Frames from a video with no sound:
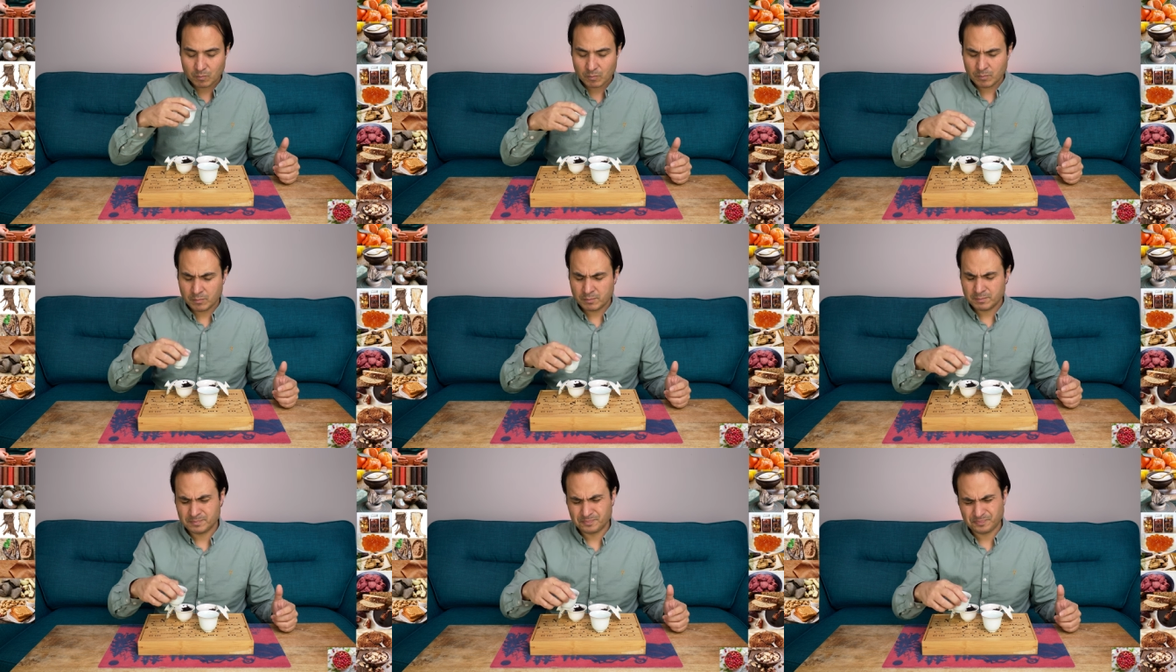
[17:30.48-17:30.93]

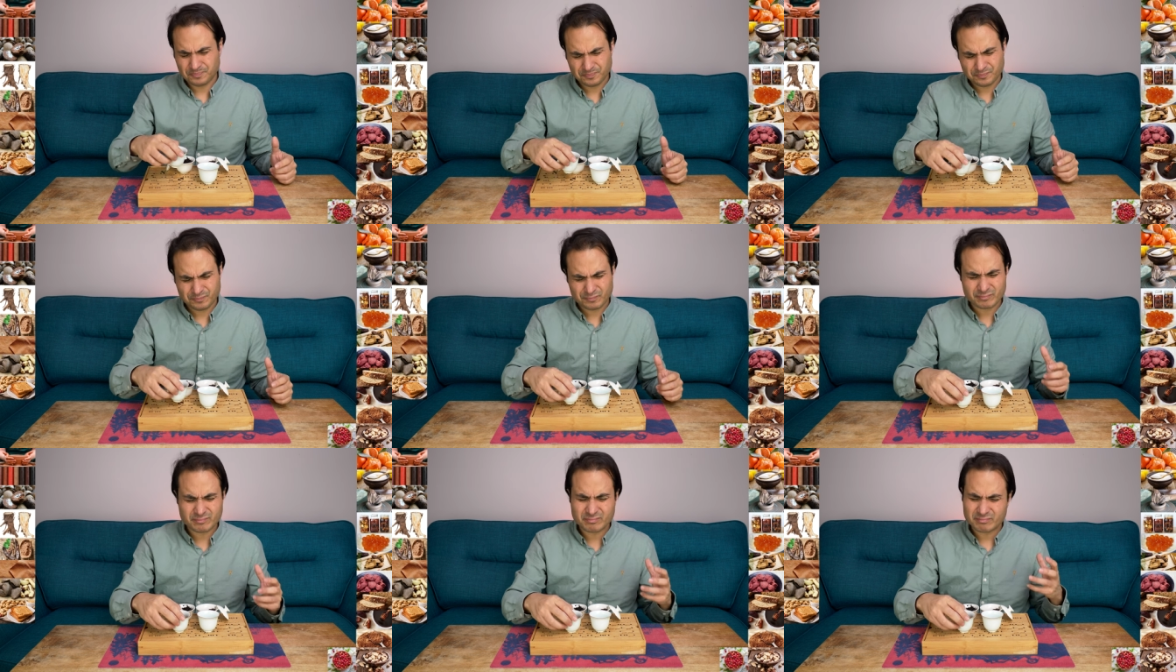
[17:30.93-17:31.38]
Hmm,
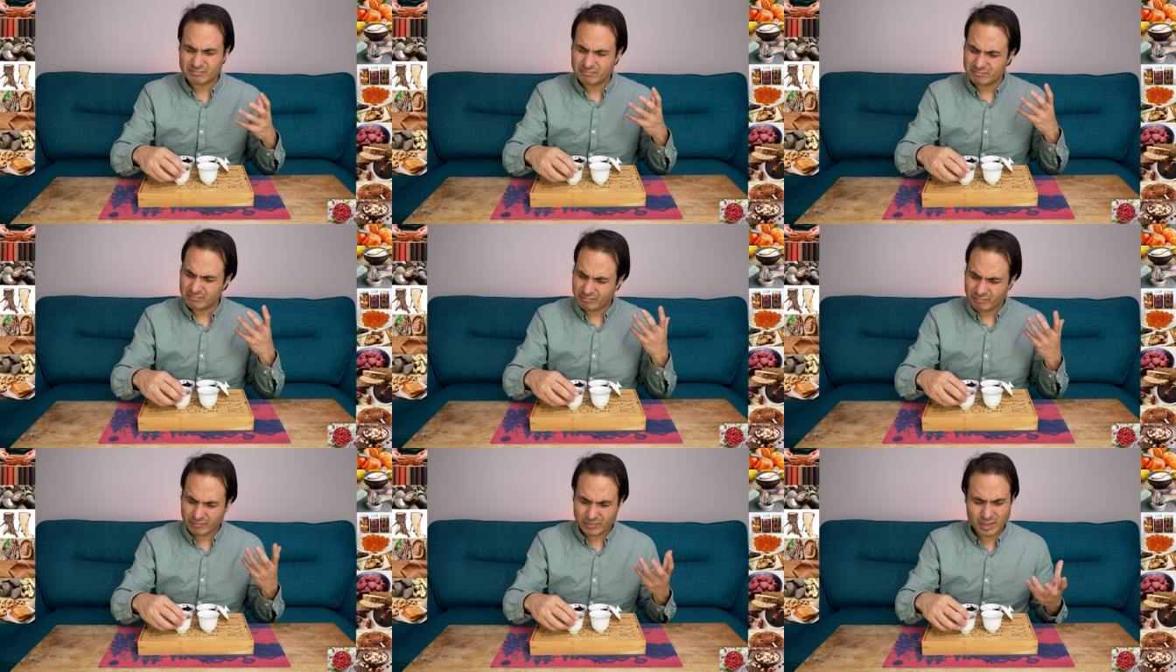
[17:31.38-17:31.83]

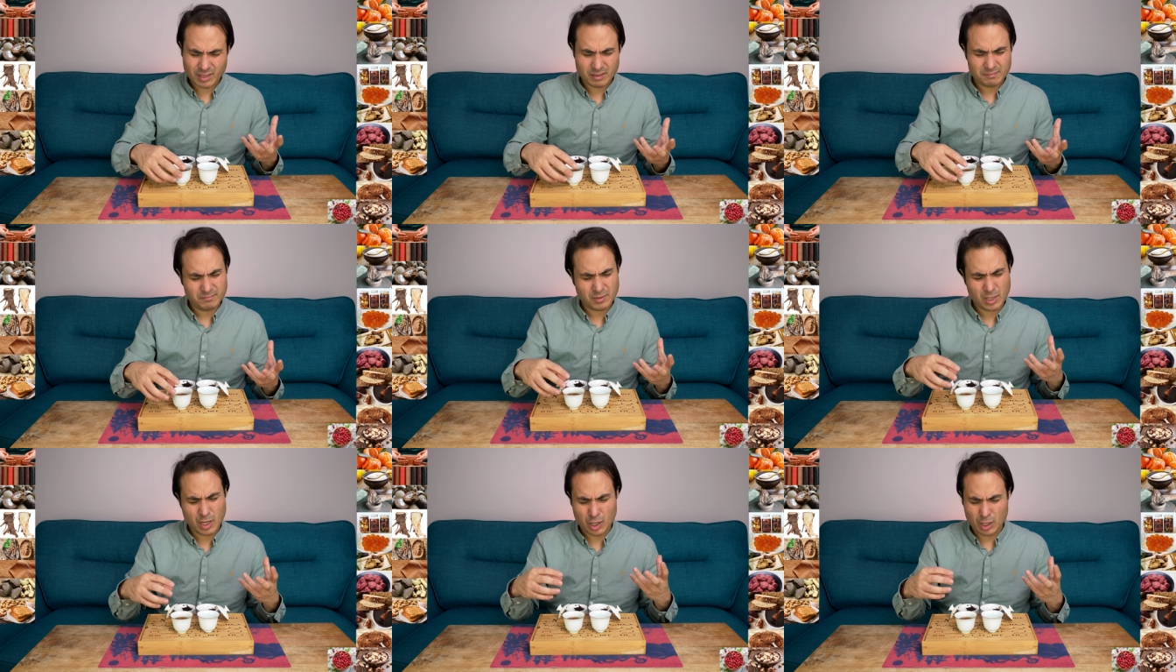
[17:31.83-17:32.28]

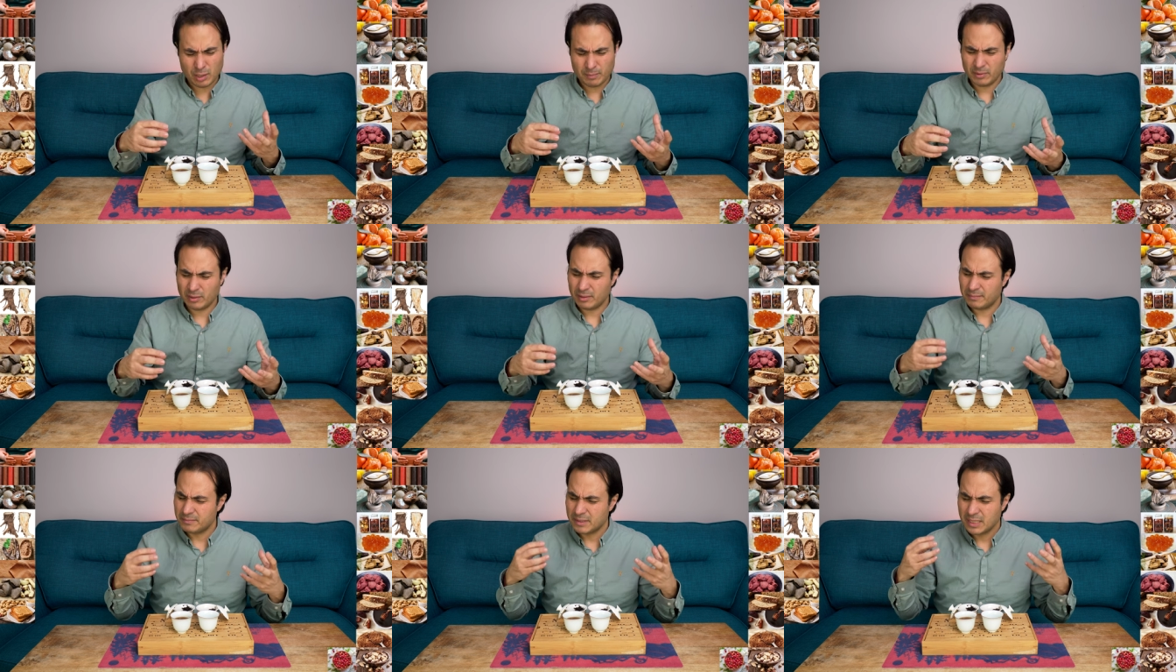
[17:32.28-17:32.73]

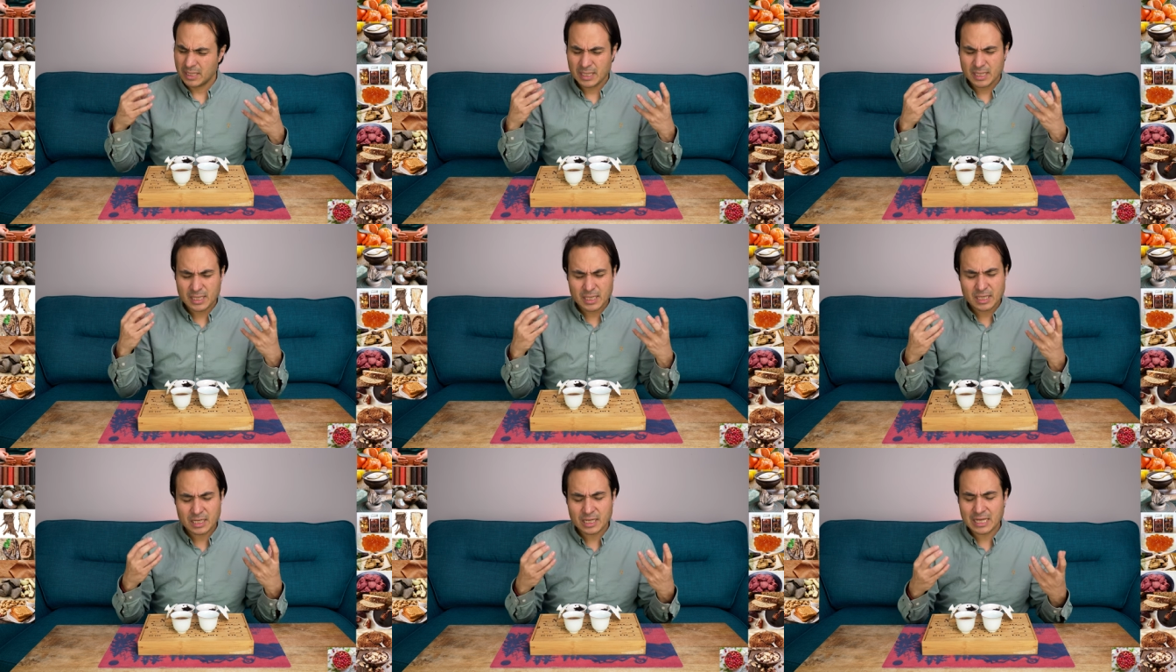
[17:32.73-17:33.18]
Herbal
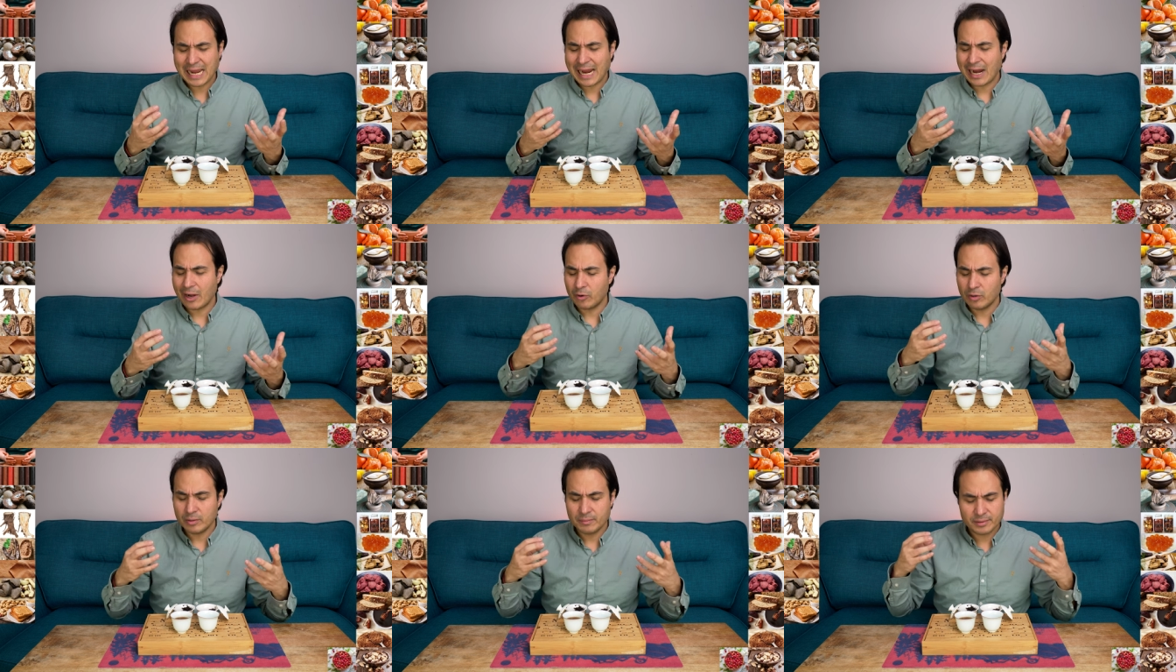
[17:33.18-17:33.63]

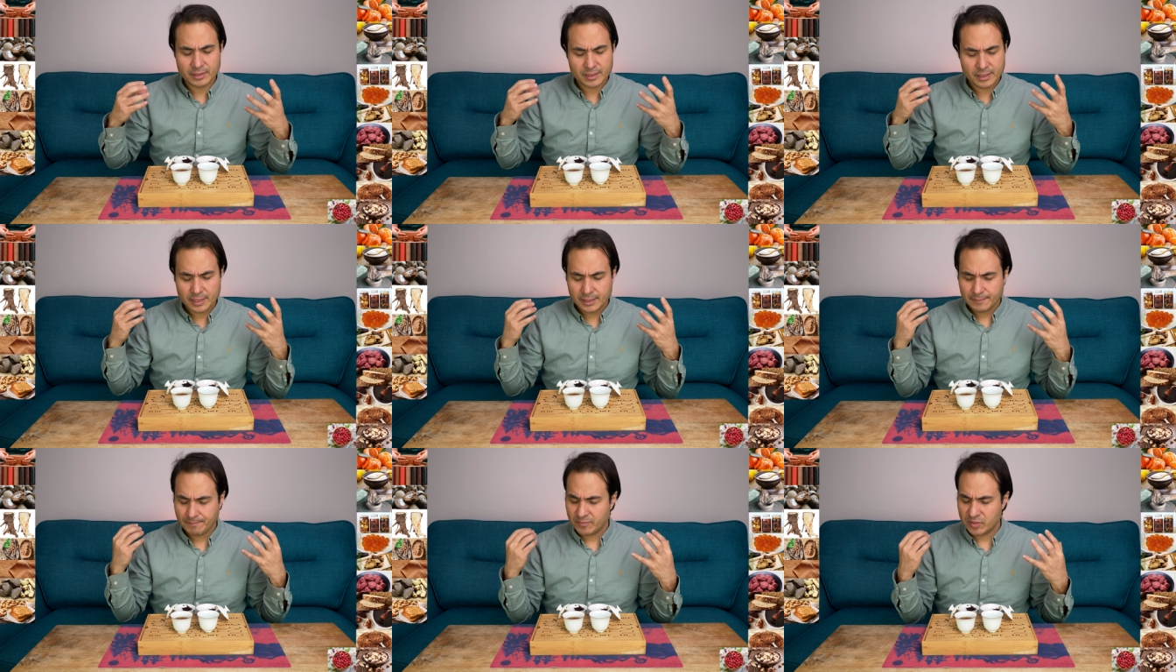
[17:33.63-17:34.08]
carob,
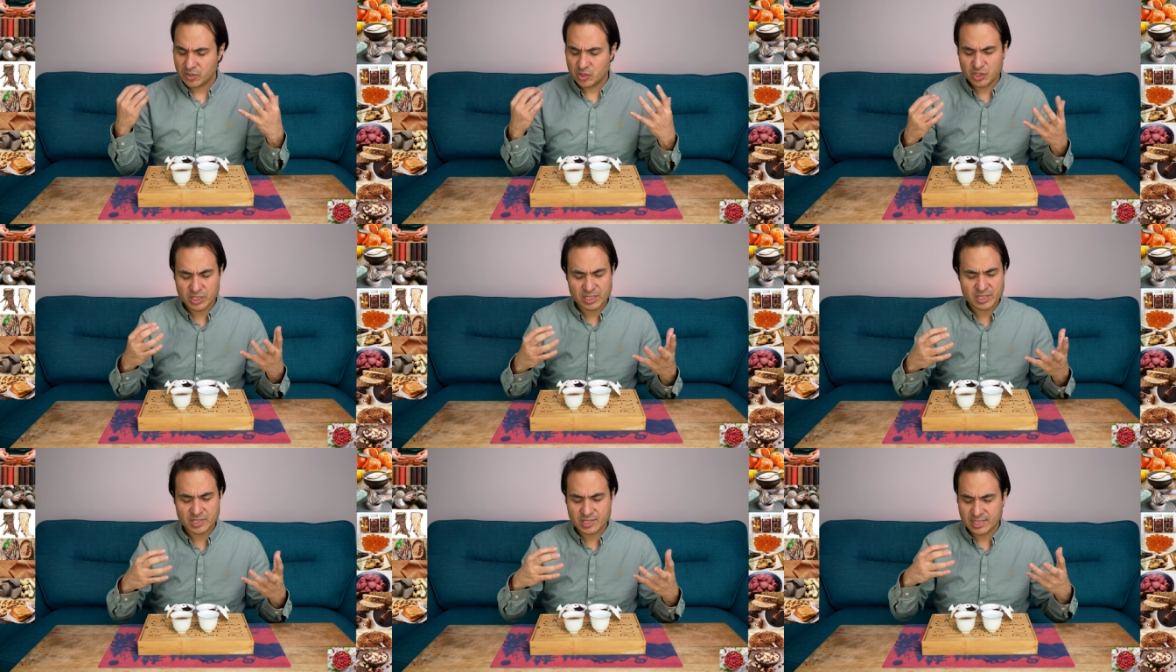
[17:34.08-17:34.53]

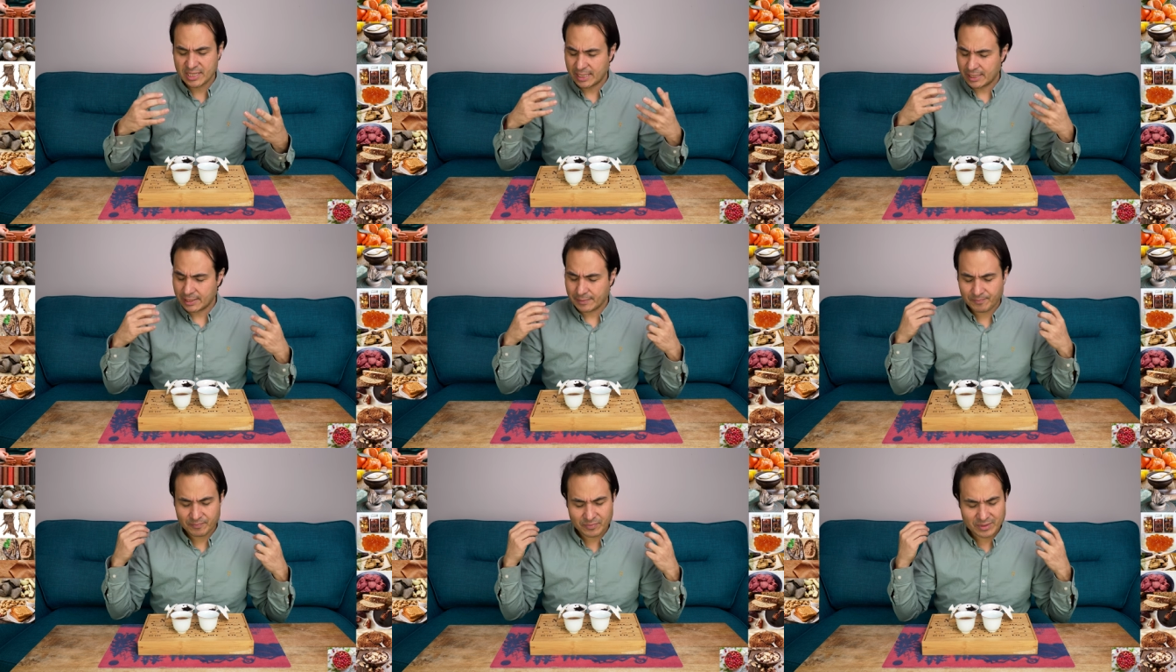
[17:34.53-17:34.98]

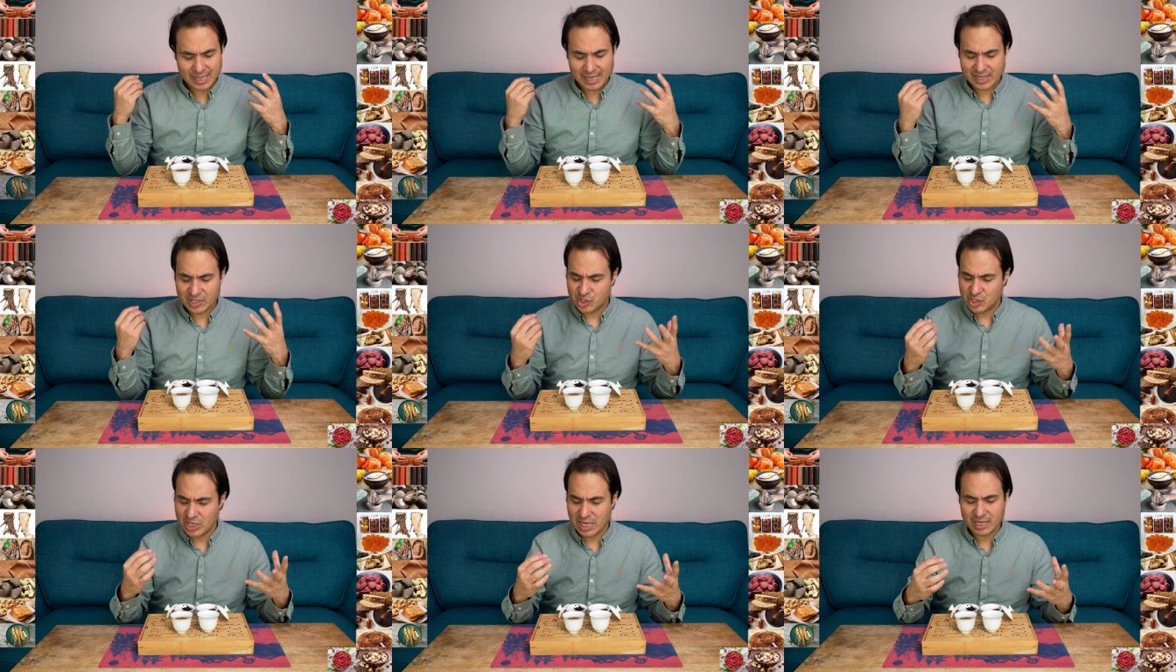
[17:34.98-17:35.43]
ginseng,
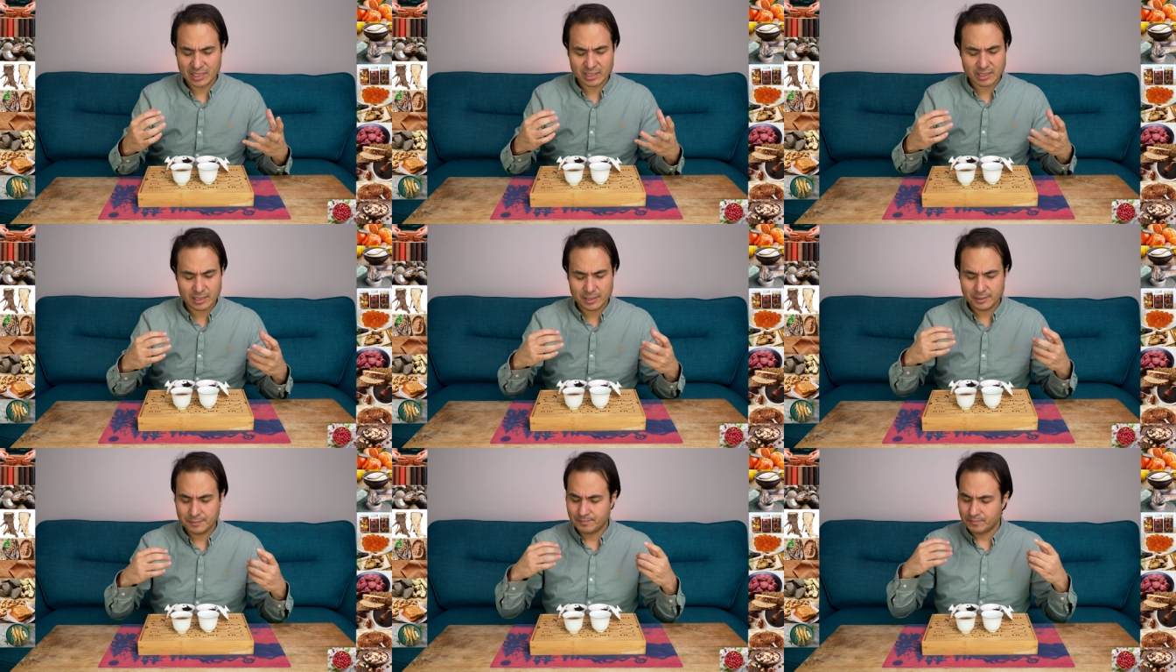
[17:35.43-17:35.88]

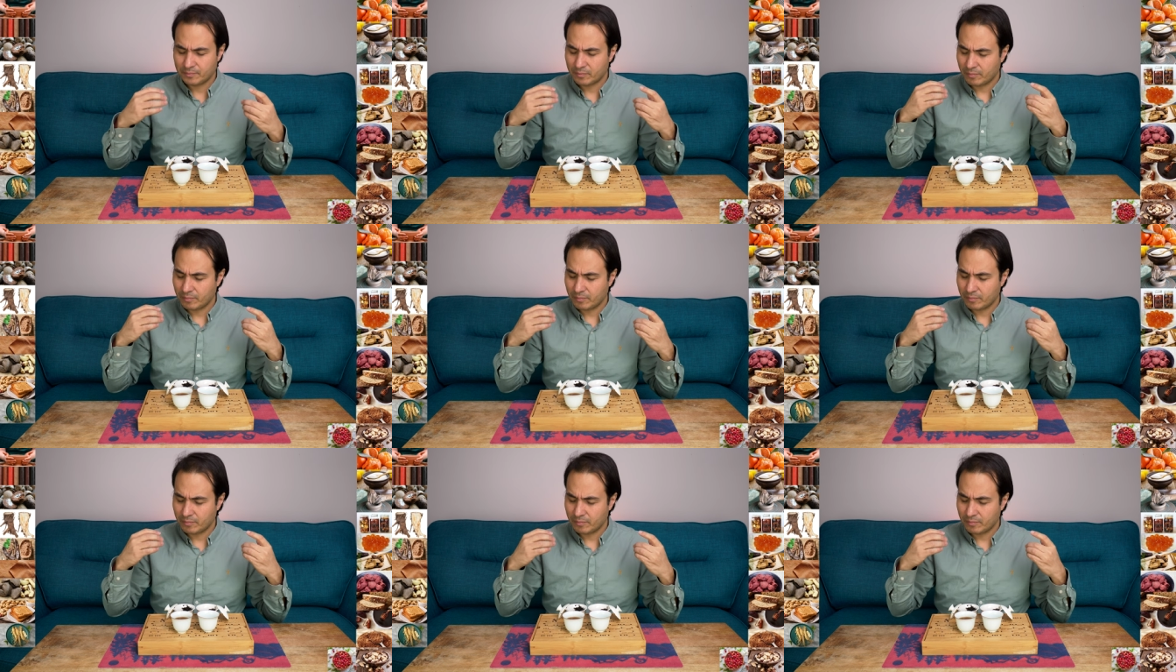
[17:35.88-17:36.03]
angelica,